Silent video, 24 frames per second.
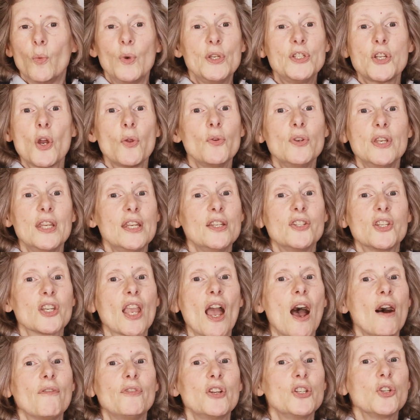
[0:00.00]
We don't need to
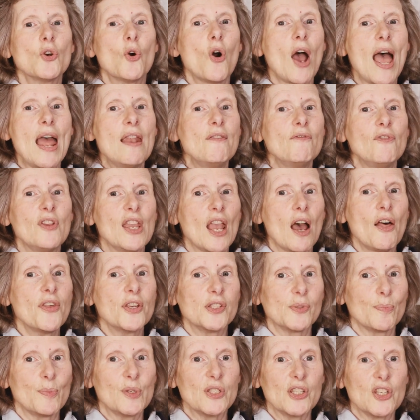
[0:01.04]
covet or envy
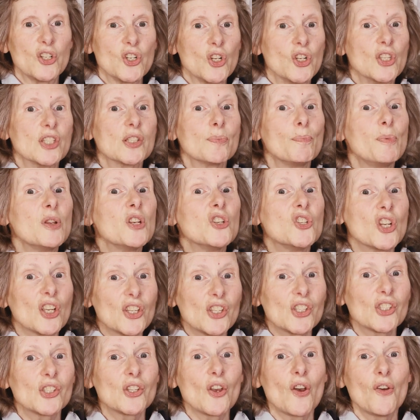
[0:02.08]
others' positions, but
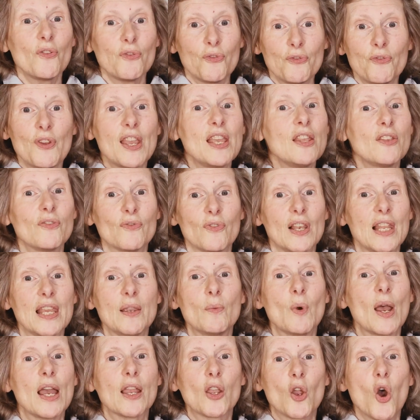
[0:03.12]
just serve
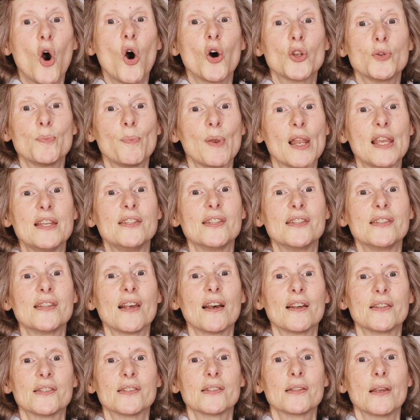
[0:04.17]
faithfully where God places
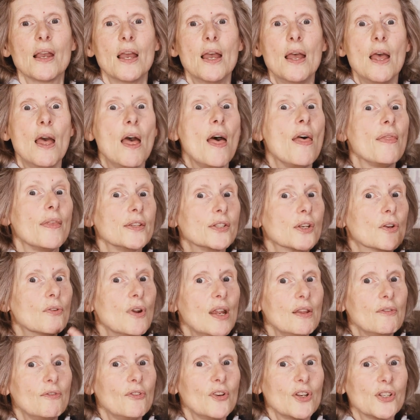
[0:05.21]
us. There's a
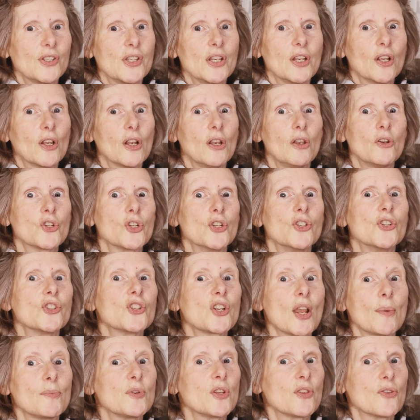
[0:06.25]
great verse in Colossians
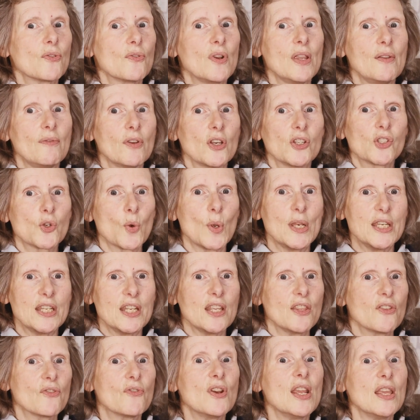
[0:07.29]
chapter 3, verse
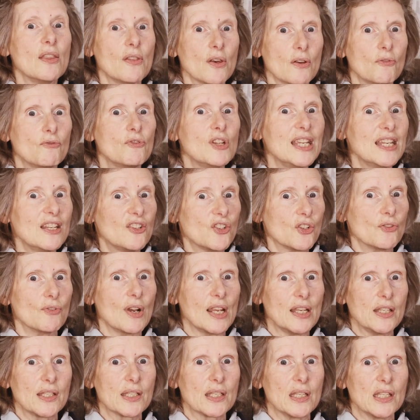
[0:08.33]
23 that
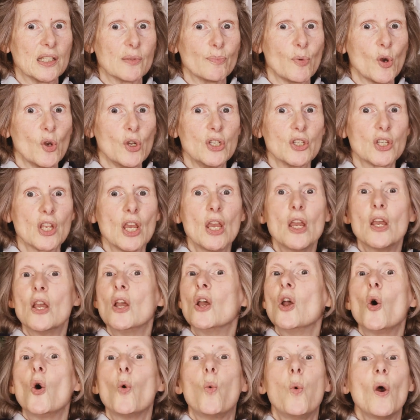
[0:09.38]
reiterates this point.
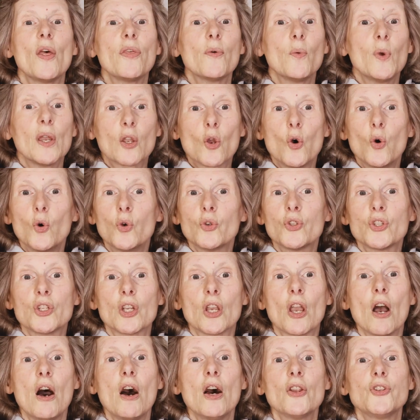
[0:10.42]
Whether we're called to
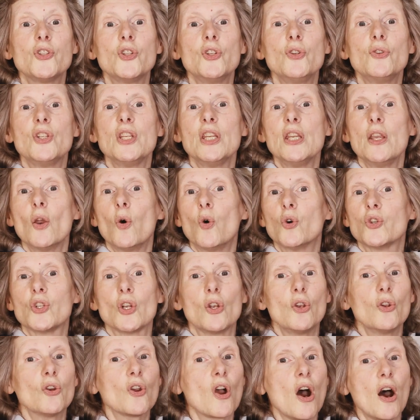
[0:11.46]
guard duty or
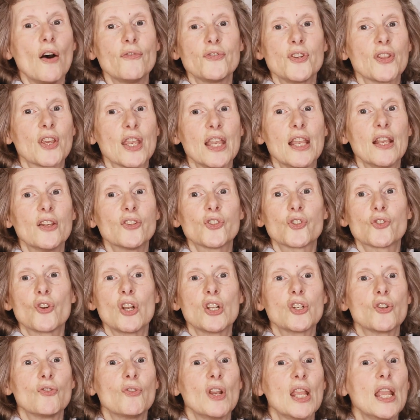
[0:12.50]
to look after the king's
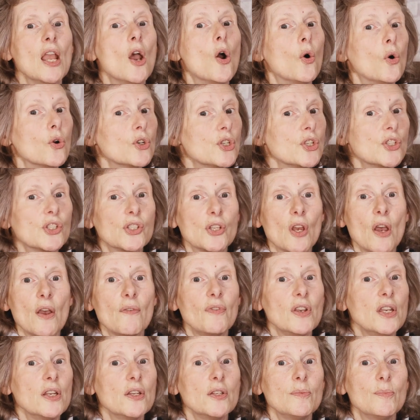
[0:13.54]
treasury or to
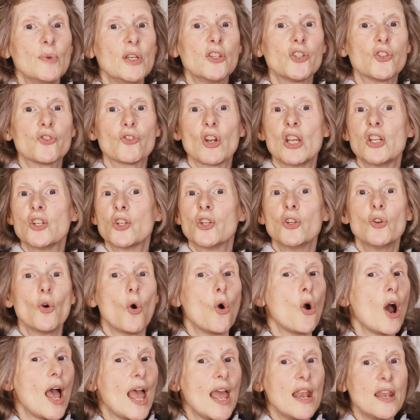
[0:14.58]
serve in administration
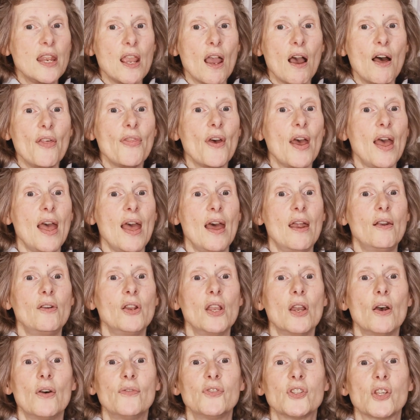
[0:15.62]
or any other
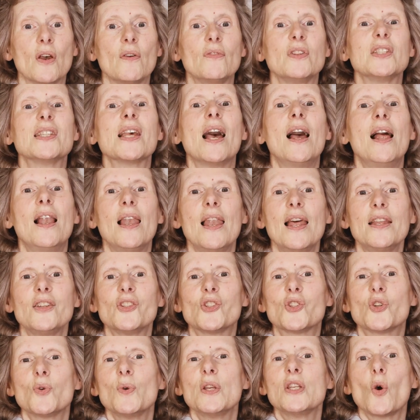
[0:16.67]
area of service,
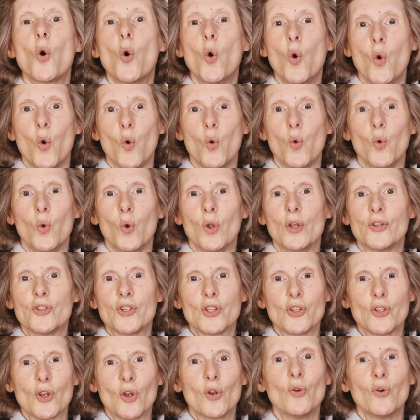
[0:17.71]
let's do it all
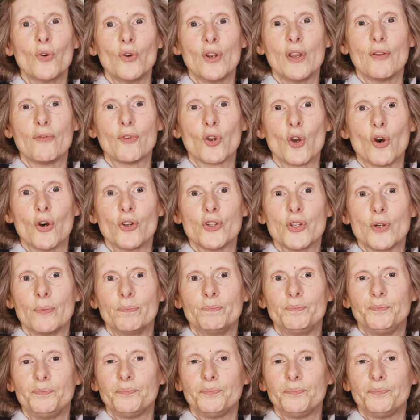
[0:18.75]
to the glory of God.